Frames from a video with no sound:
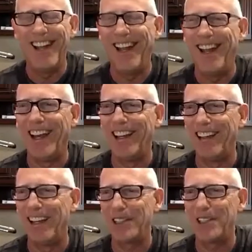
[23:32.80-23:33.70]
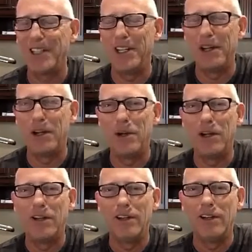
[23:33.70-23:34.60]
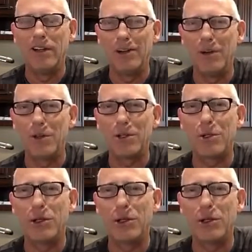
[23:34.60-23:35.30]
And the next thing you know, North